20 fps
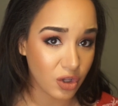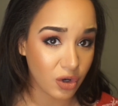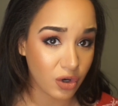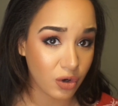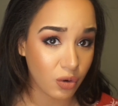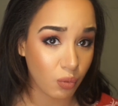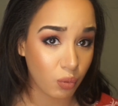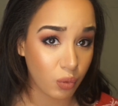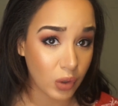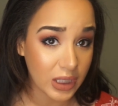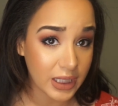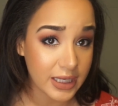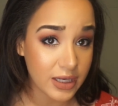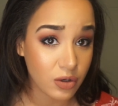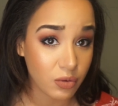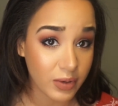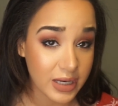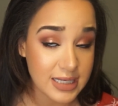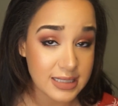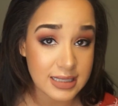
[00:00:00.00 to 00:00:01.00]
look really
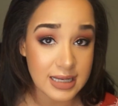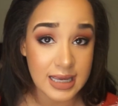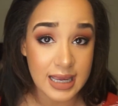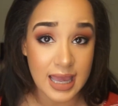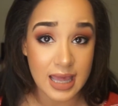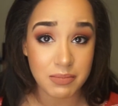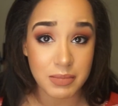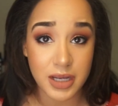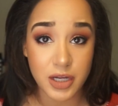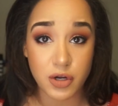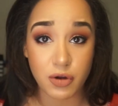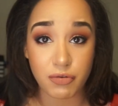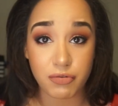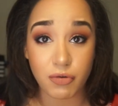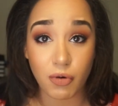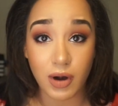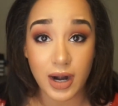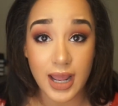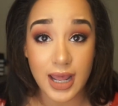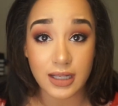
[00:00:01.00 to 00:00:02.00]
greasy and make your
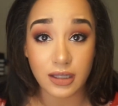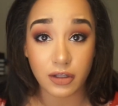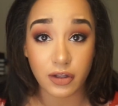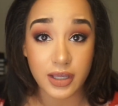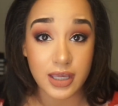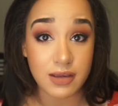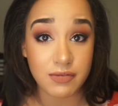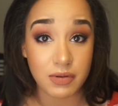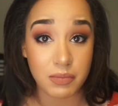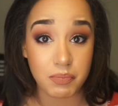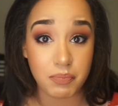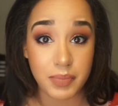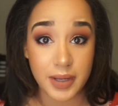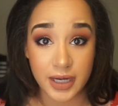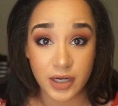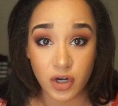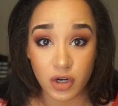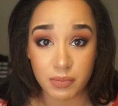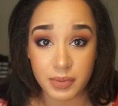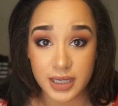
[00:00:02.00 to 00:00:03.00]
forehead look even
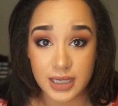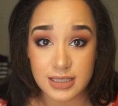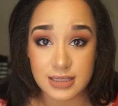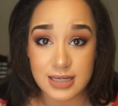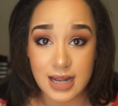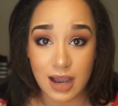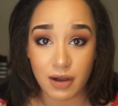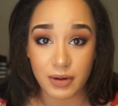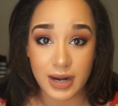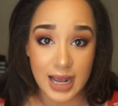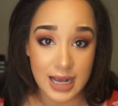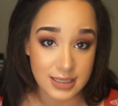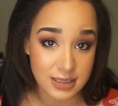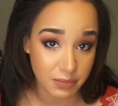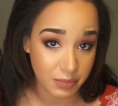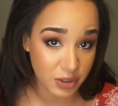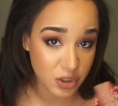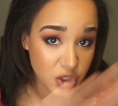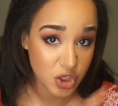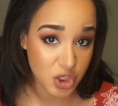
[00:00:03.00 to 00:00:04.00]
bigger because now it has
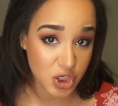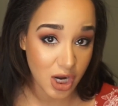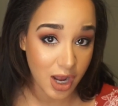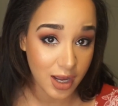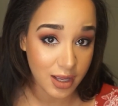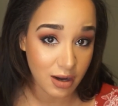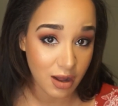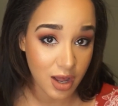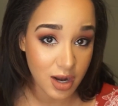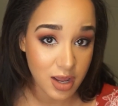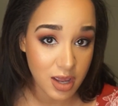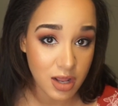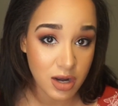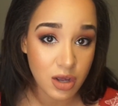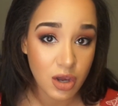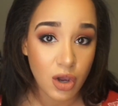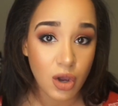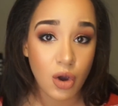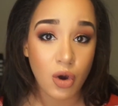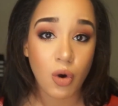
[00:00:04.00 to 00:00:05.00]
a bunch of shine on it.
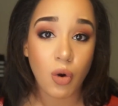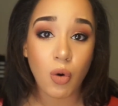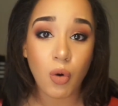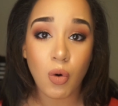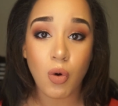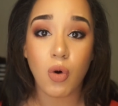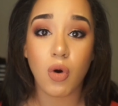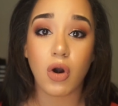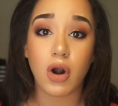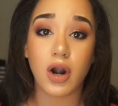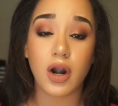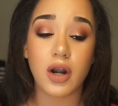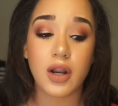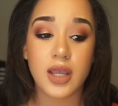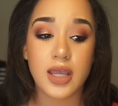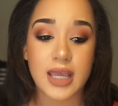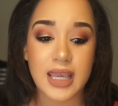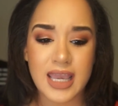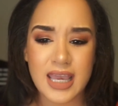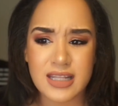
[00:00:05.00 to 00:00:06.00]
Or
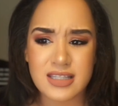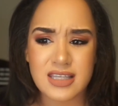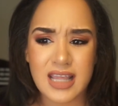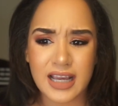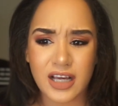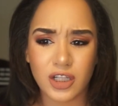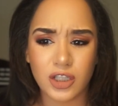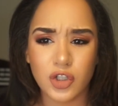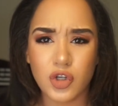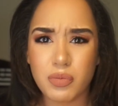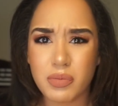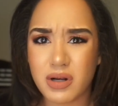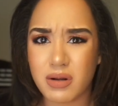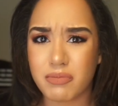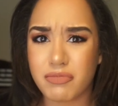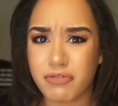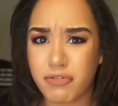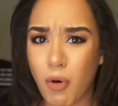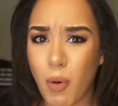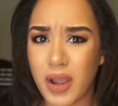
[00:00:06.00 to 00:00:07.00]
it's like
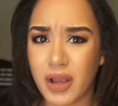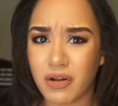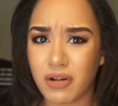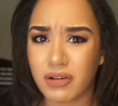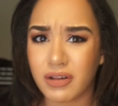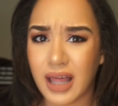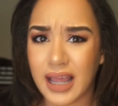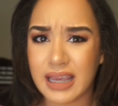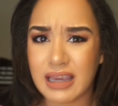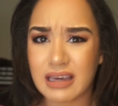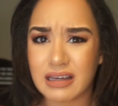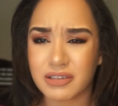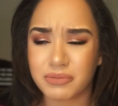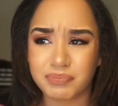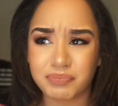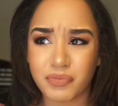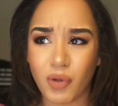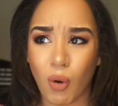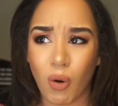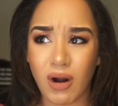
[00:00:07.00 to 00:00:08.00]
aluminum foil,
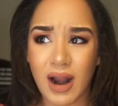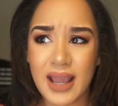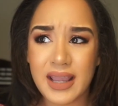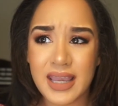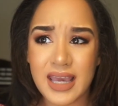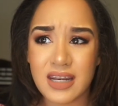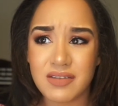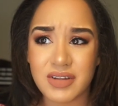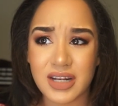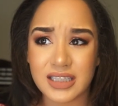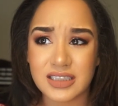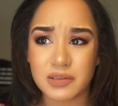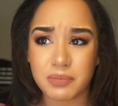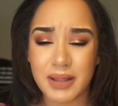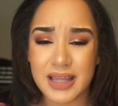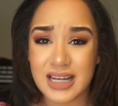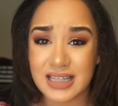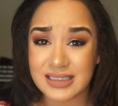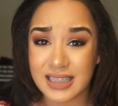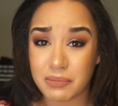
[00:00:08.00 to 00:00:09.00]
or I can't even
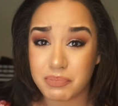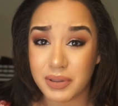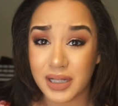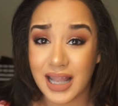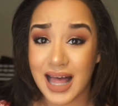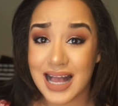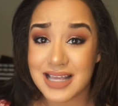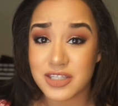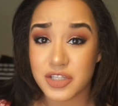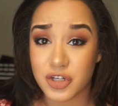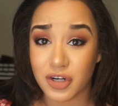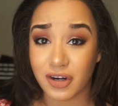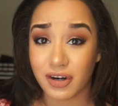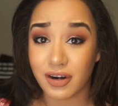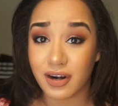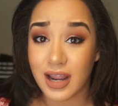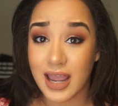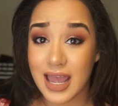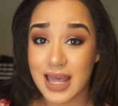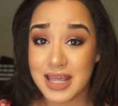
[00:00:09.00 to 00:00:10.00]
explain it. It's like
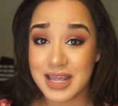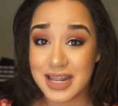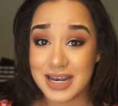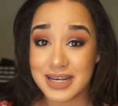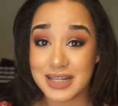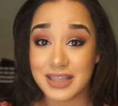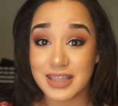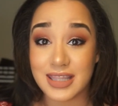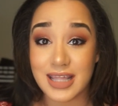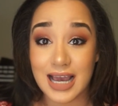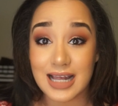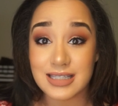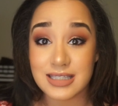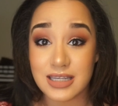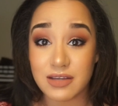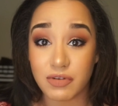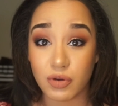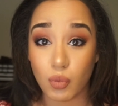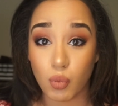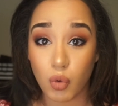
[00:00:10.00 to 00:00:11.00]
plaster, and that's
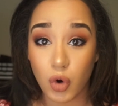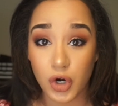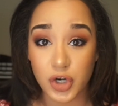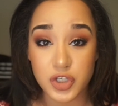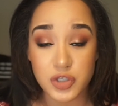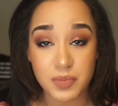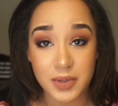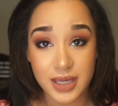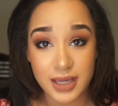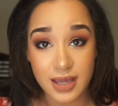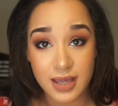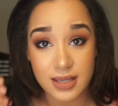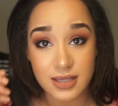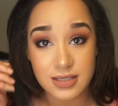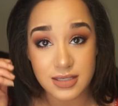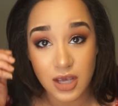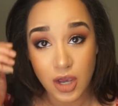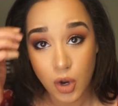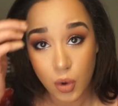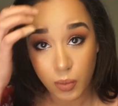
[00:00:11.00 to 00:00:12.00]
even worse
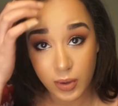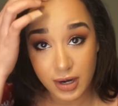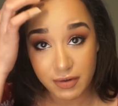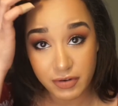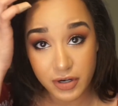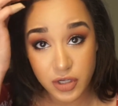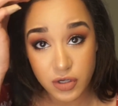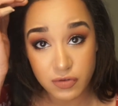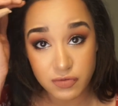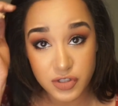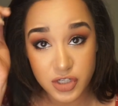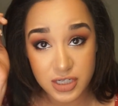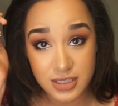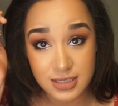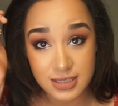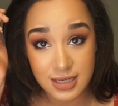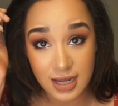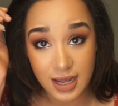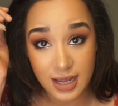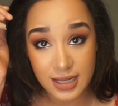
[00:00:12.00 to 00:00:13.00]
because whatever you've
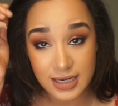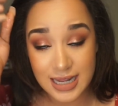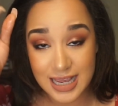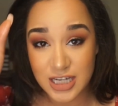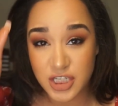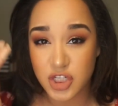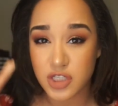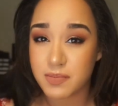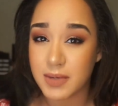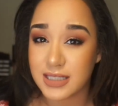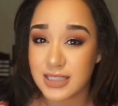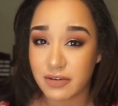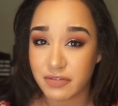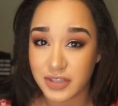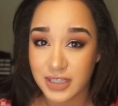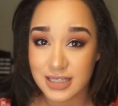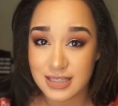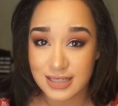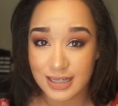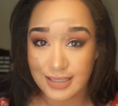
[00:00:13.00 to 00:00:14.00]
just done, it just makes
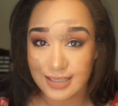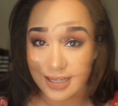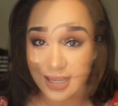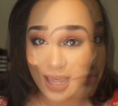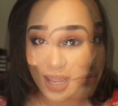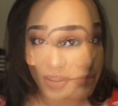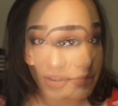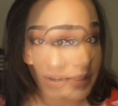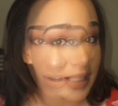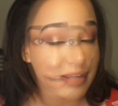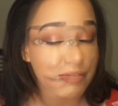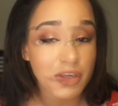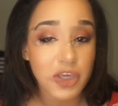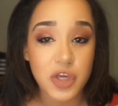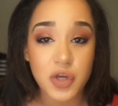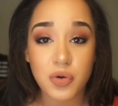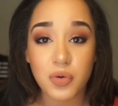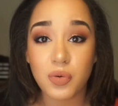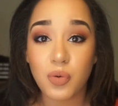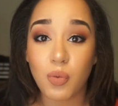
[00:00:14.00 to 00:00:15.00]
everything stick together, leaving
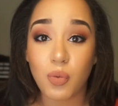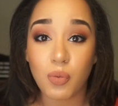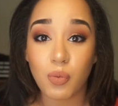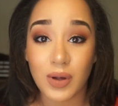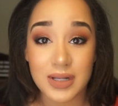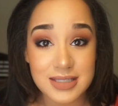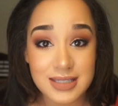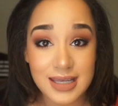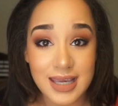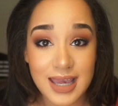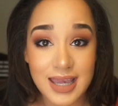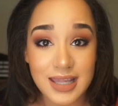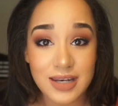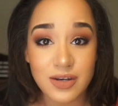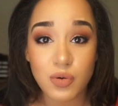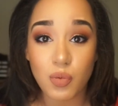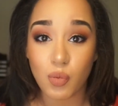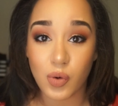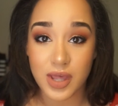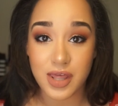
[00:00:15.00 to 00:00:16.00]
you once
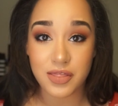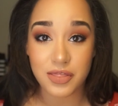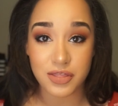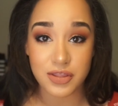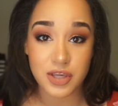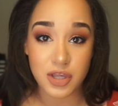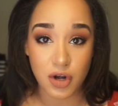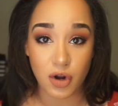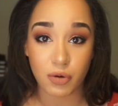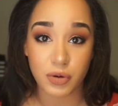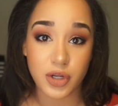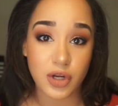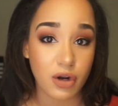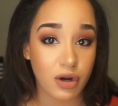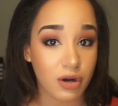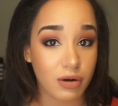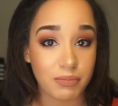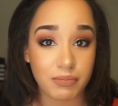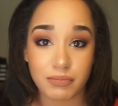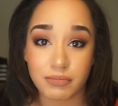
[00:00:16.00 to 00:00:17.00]
again with,
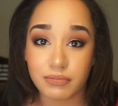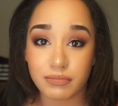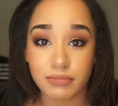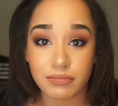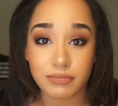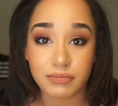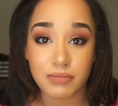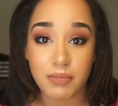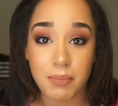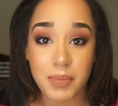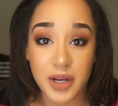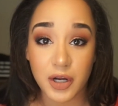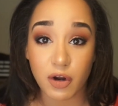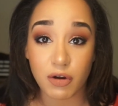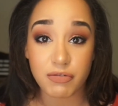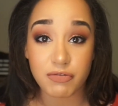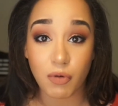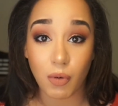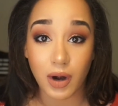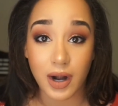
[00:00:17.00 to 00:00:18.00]
your
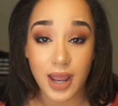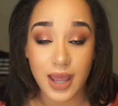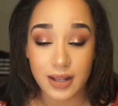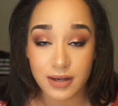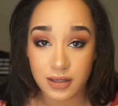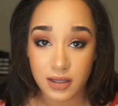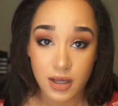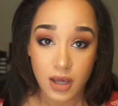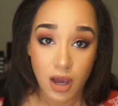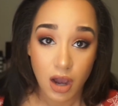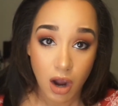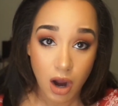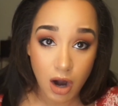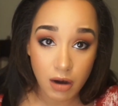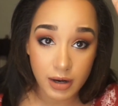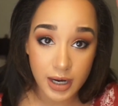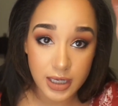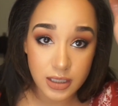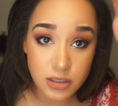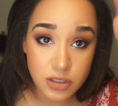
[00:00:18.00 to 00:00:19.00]
bigger forehead.
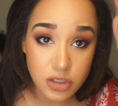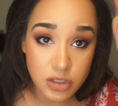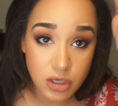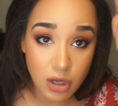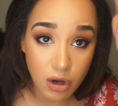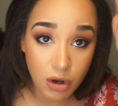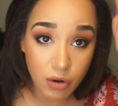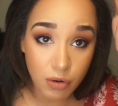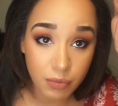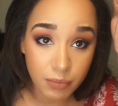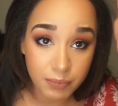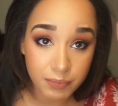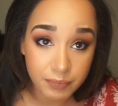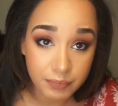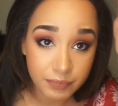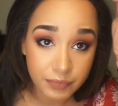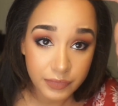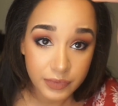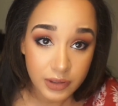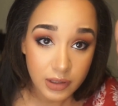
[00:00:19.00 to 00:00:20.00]
All right, so
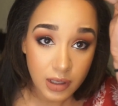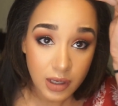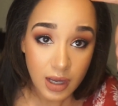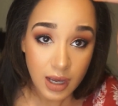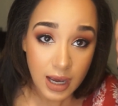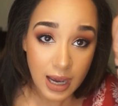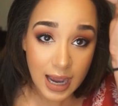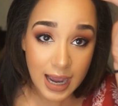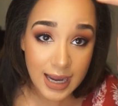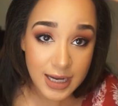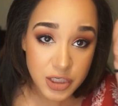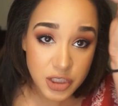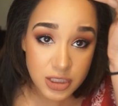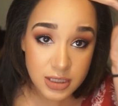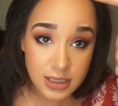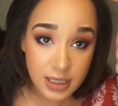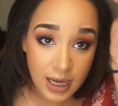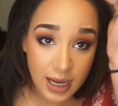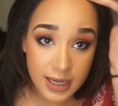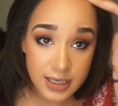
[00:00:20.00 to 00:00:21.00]
I
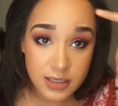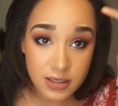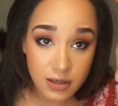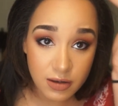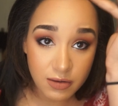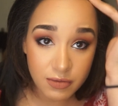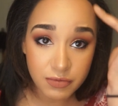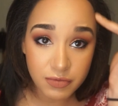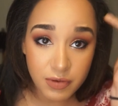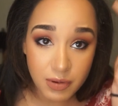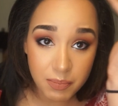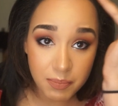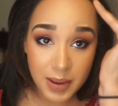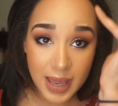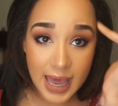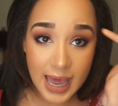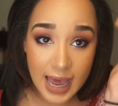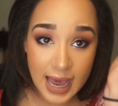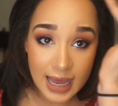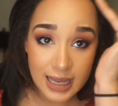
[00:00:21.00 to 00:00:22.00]
just kind of
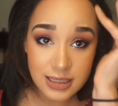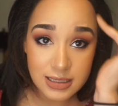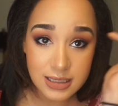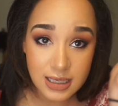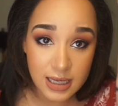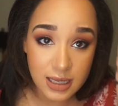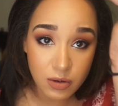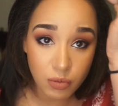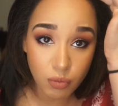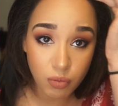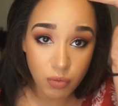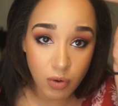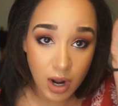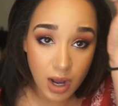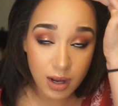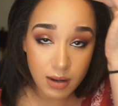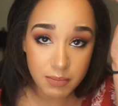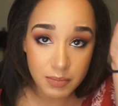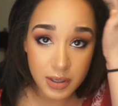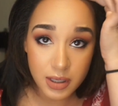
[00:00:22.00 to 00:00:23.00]
pat and
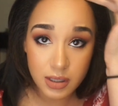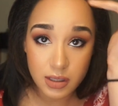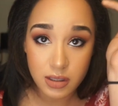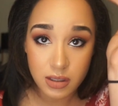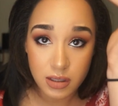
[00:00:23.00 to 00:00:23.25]
rub,